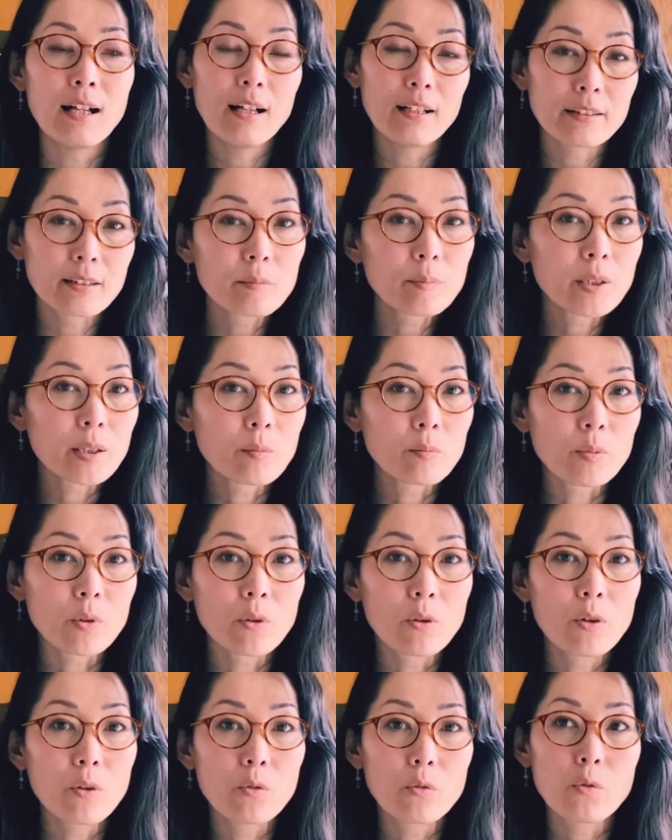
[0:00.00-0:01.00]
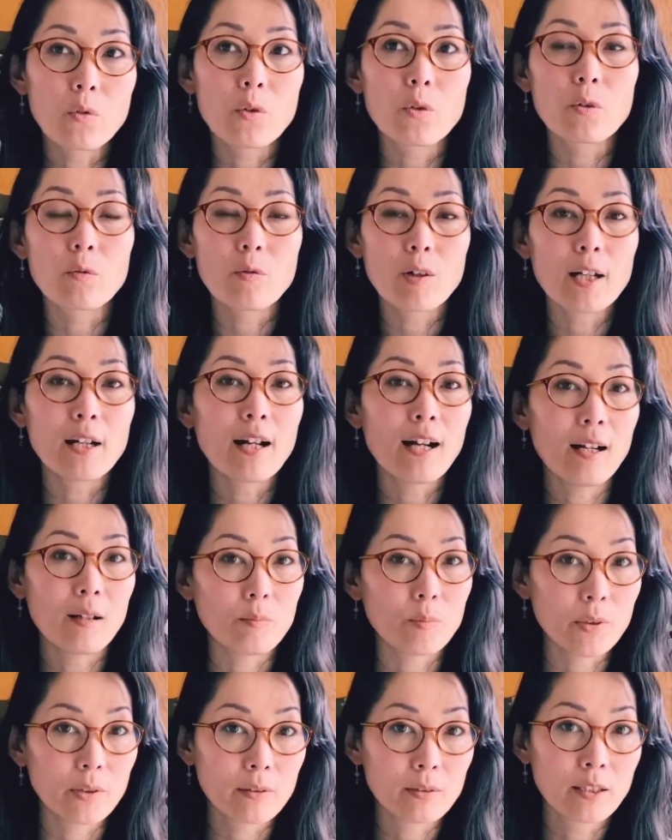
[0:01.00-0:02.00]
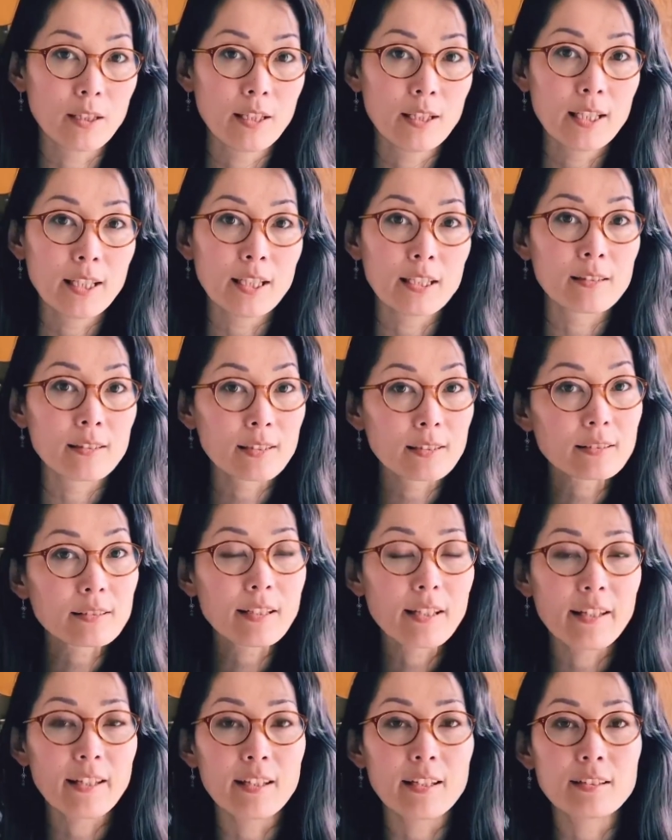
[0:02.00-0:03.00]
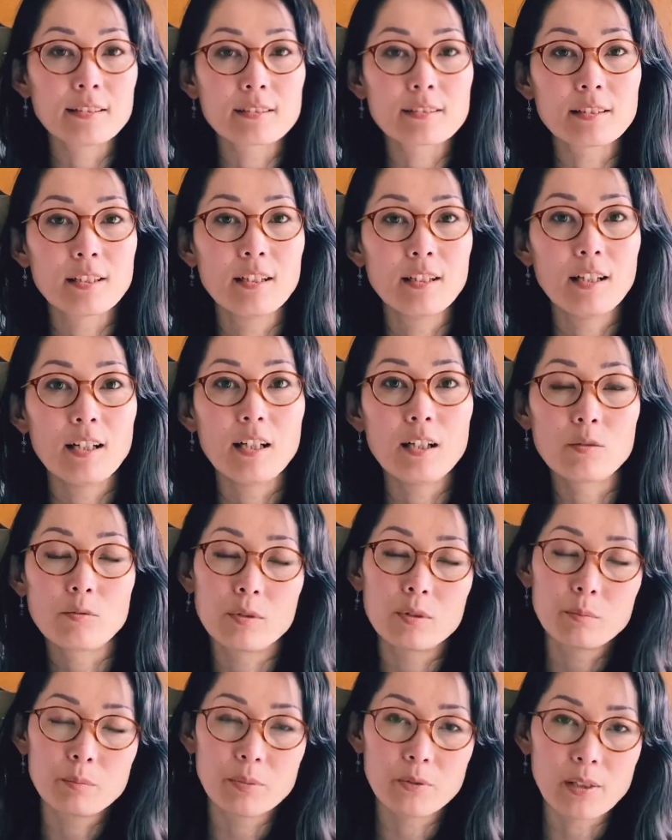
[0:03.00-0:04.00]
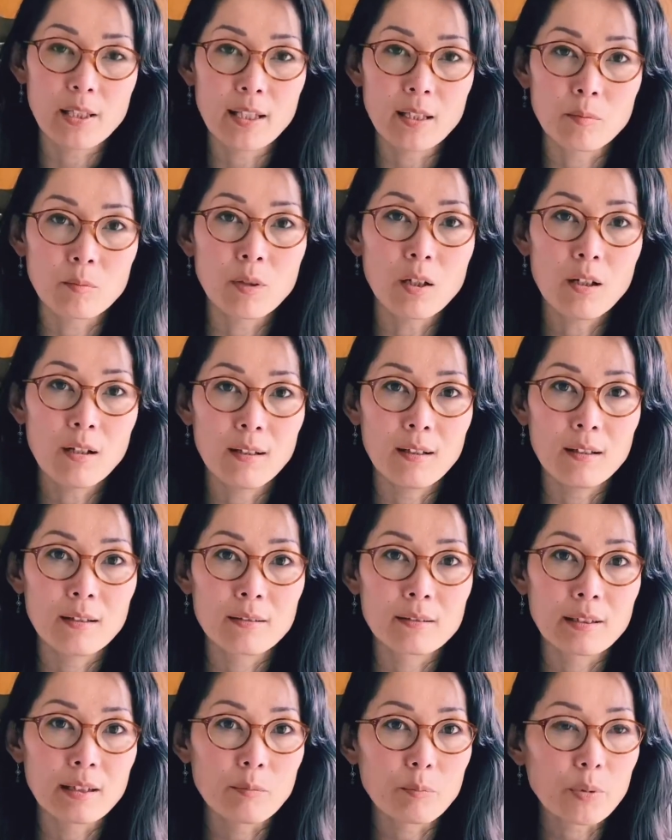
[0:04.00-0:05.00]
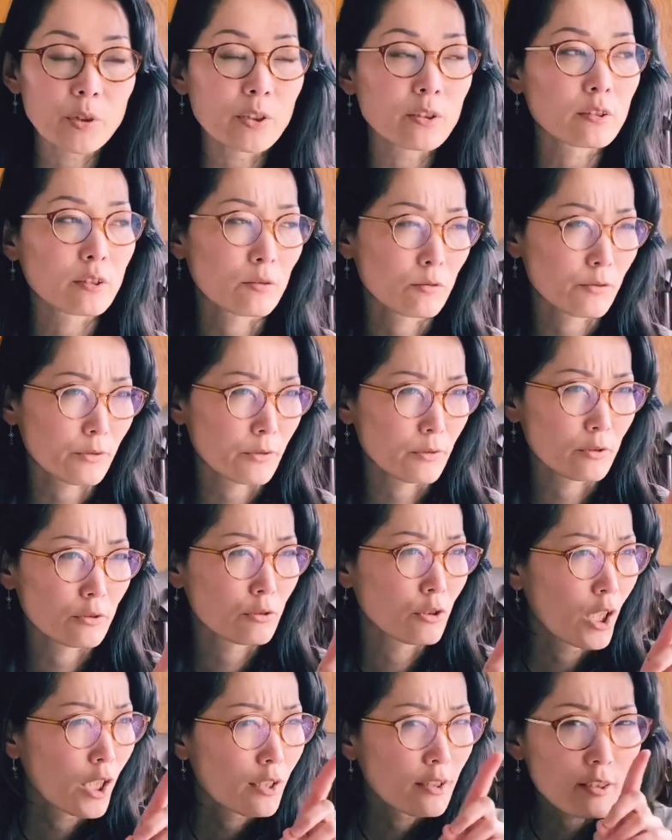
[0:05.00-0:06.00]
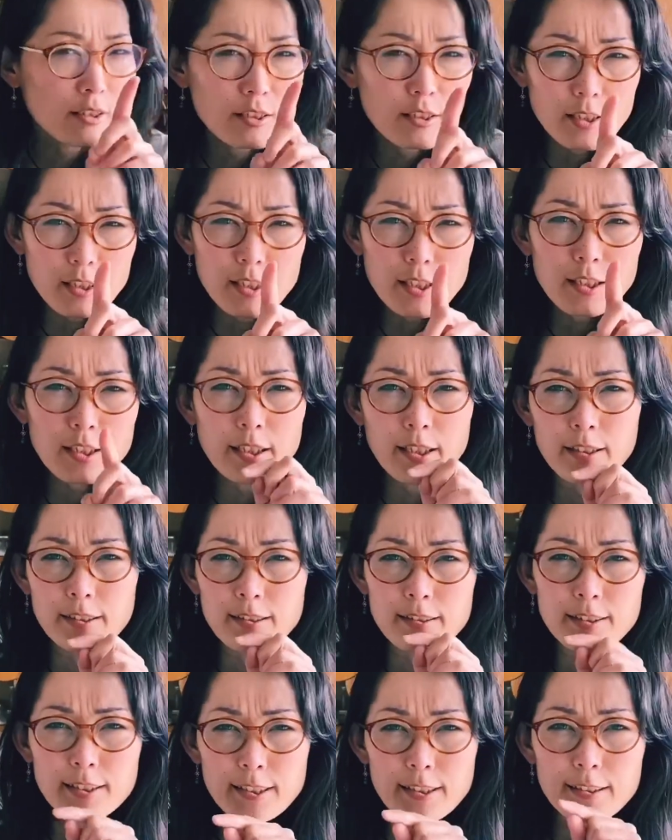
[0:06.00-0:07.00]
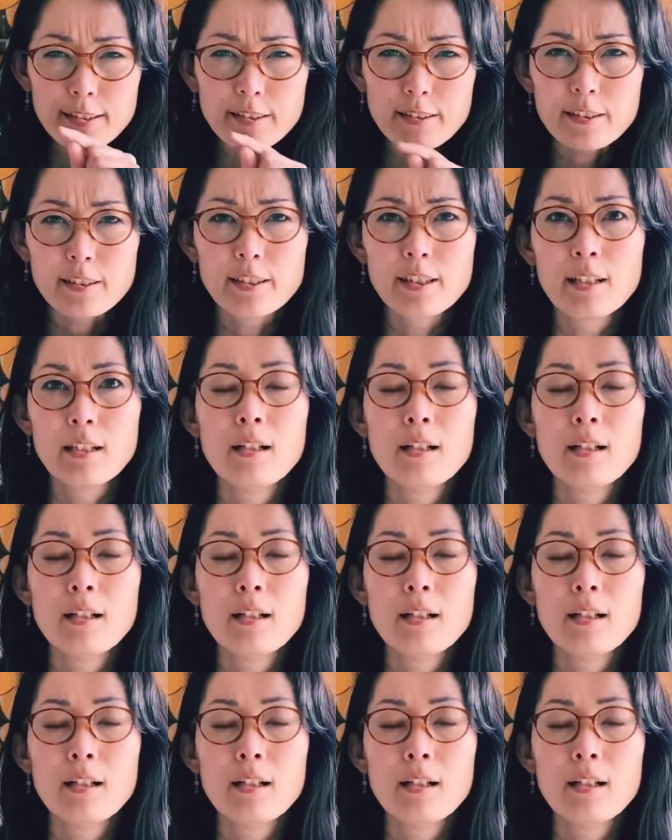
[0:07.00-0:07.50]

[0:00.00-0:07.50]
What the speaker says: other people for what happened. In this case, I would blame on that person who cheater.